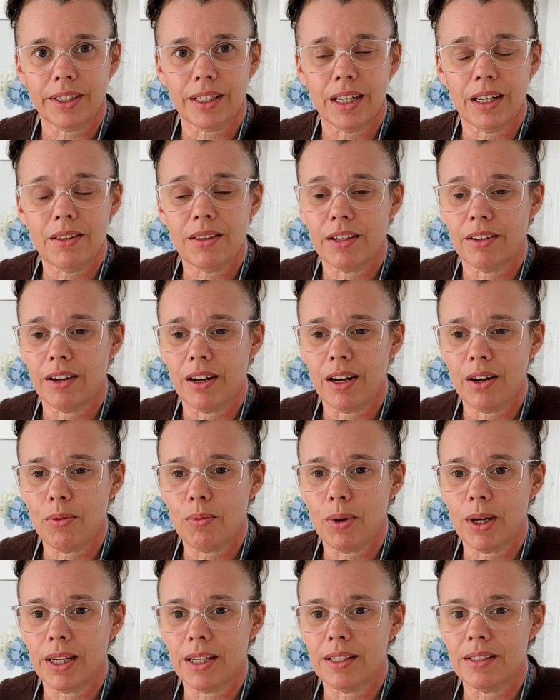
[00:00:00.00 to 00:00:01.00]
Okay, there are
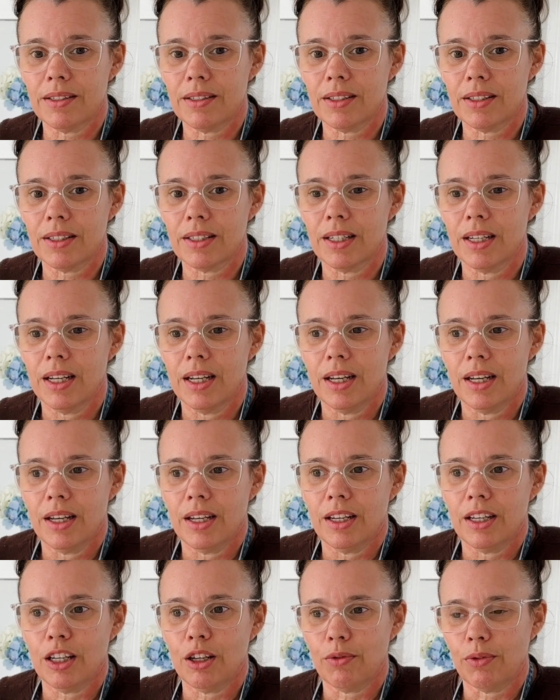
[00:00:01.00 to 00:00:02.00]
ways that
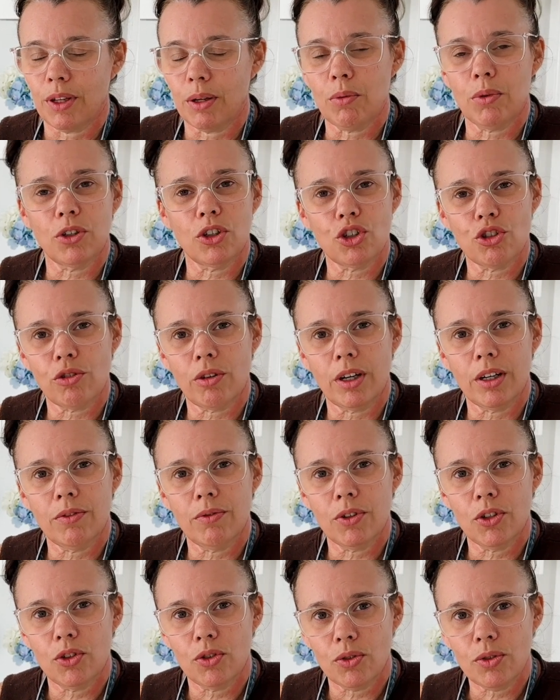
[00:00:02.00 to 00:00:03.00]
if they want to try and
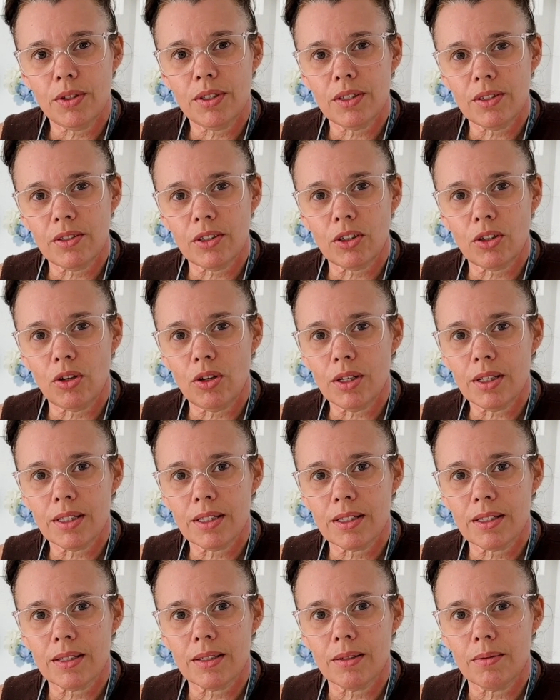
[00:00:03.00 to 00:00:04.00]
reduce the
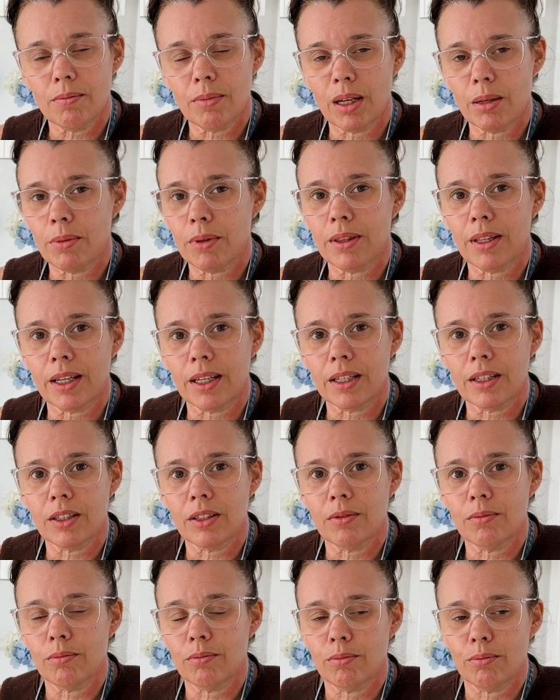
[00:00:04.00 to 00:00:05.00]
costs, maybe they
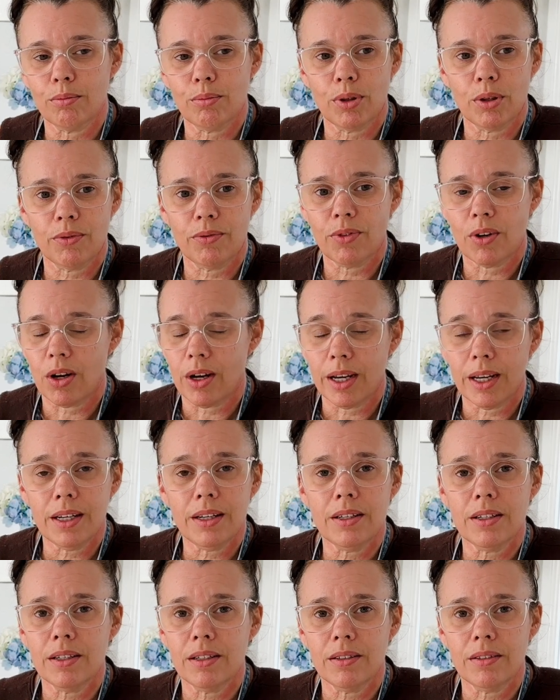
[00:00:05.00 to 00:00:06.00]
can
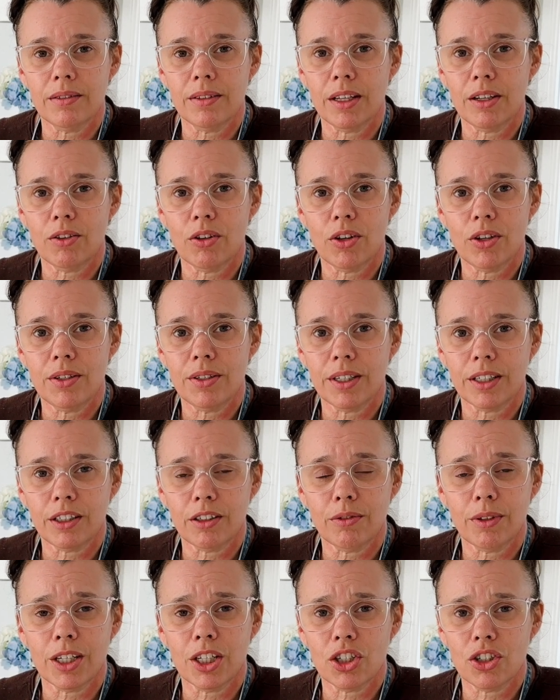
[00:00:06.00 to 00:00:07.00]
provide their own
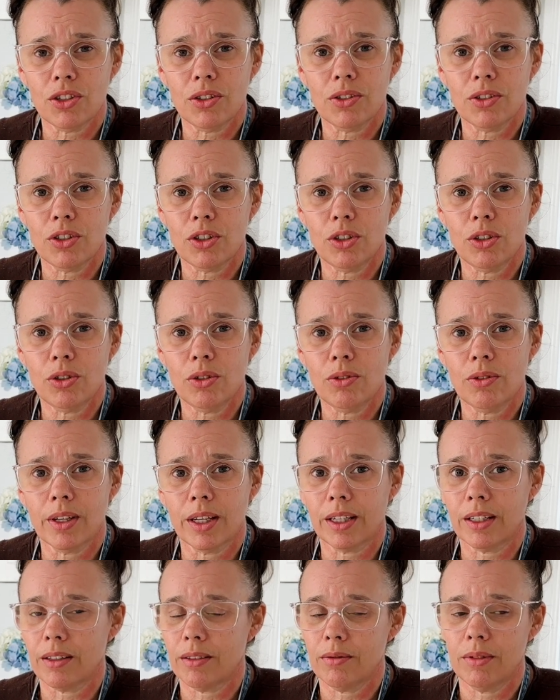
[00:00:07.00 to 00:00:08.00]
decorations to you.
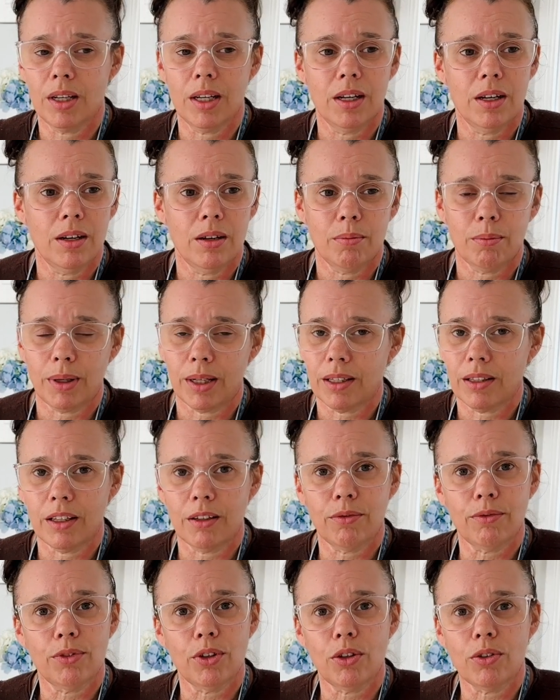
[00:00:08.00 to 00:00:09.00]
They can pay
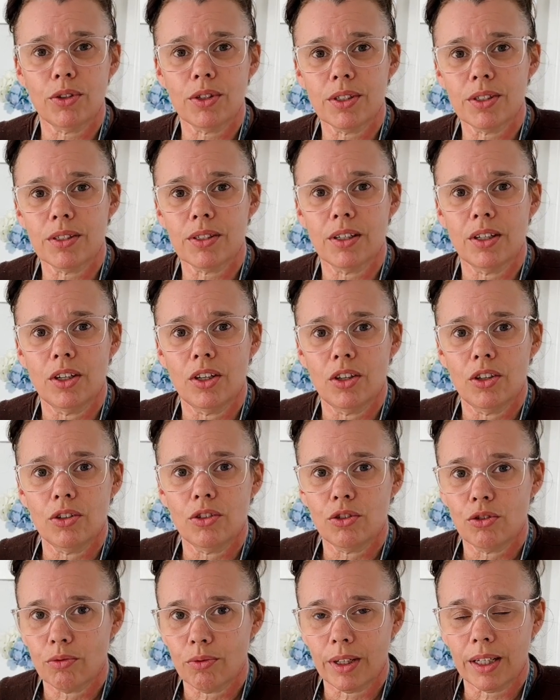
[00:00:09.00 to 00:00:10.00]
their florist
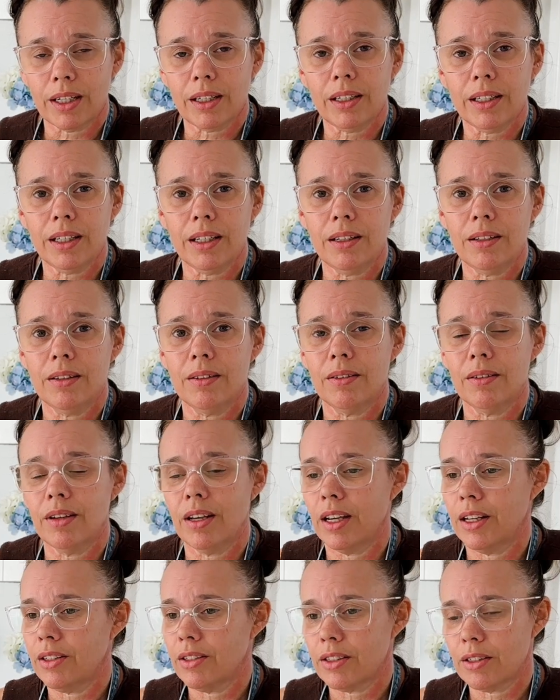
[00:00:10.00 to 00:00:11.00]
directly
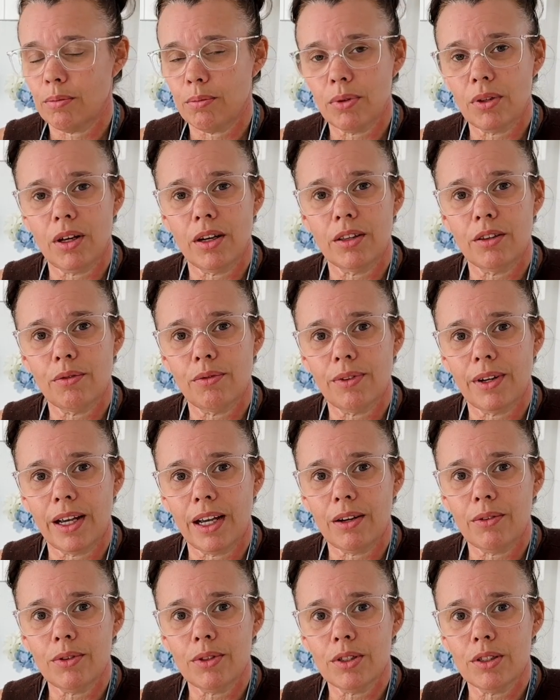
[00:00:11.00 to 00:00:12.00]
and supply the
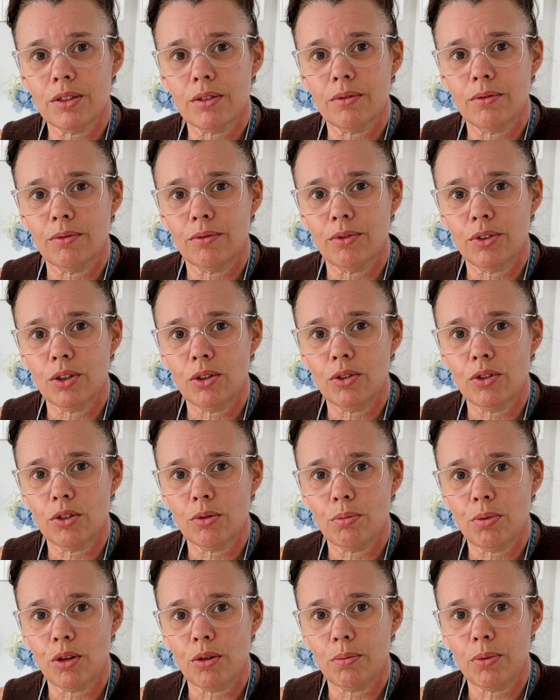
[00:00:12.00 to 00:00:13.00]
flowers for you
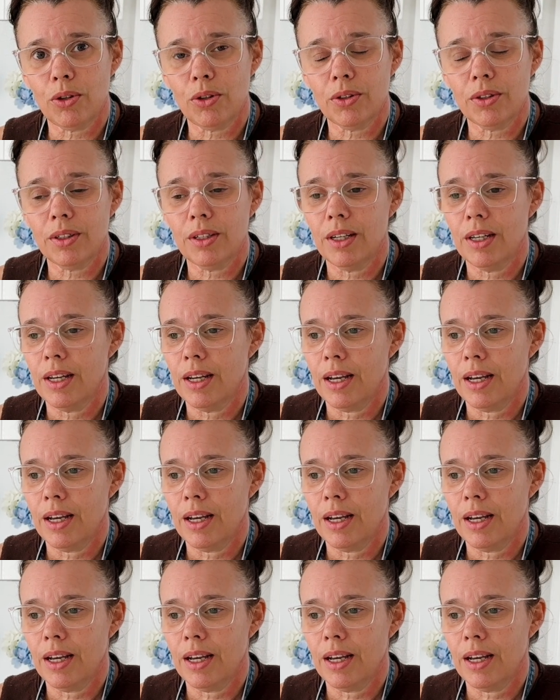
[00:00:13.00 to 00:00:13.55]
to pop on.